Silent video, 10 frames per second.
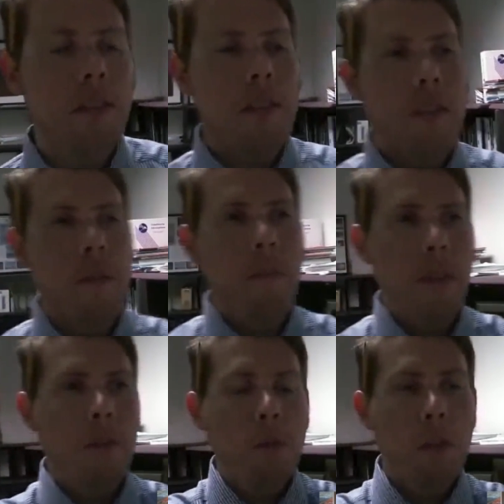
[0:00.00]
I mean,
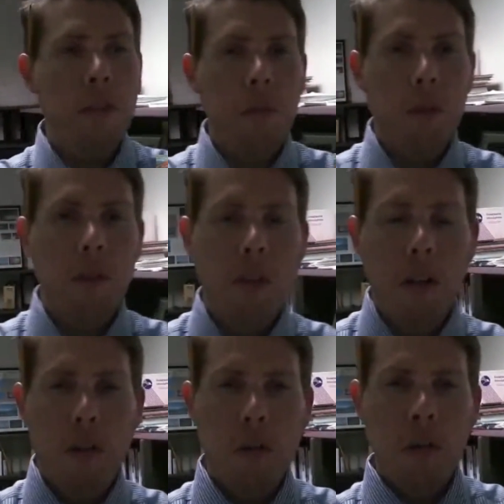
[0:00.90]
we are
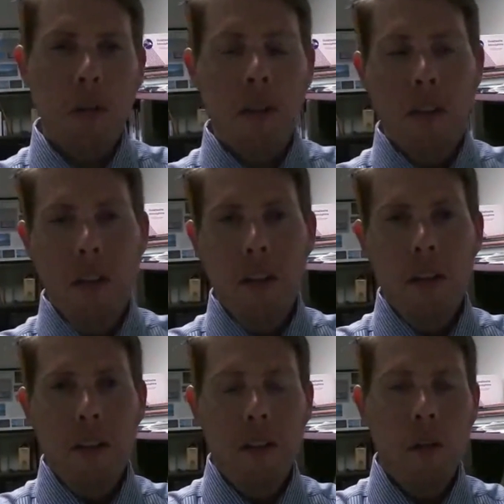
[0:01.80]
usually, of
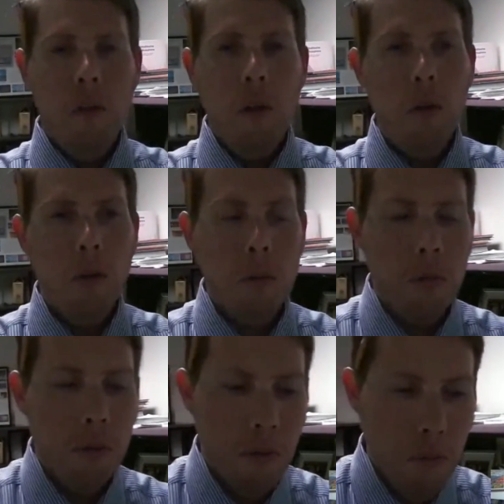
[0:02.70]
course,
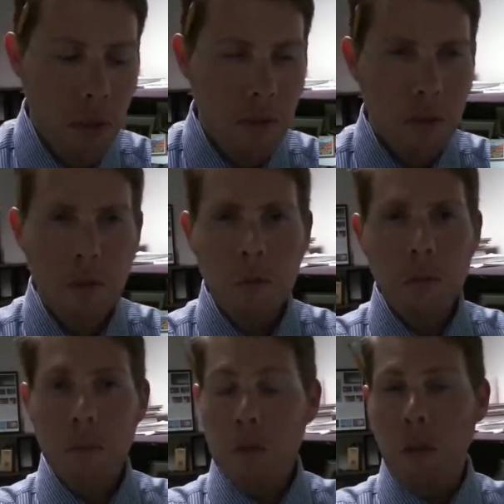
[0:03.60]
monsoon
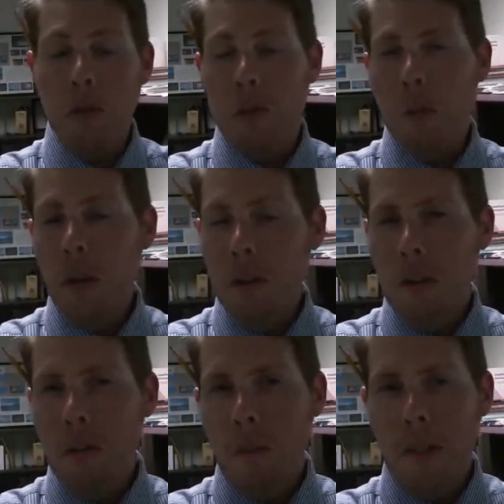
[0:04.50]
starts tomorrow, and
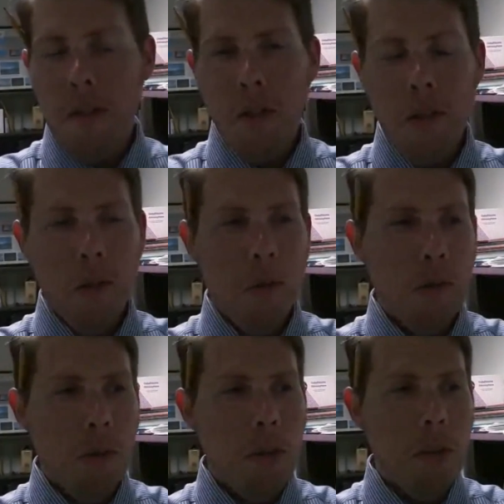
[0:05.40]
it's going to go through
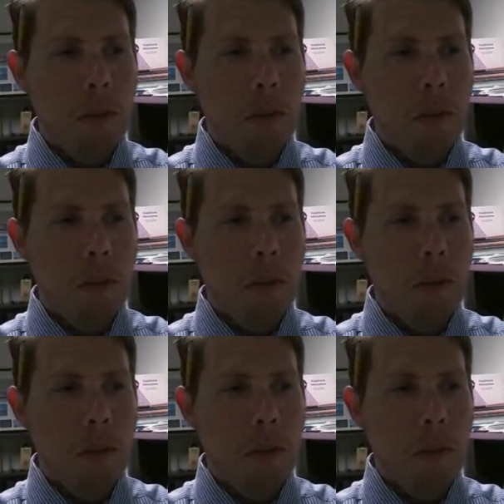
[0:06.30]
September.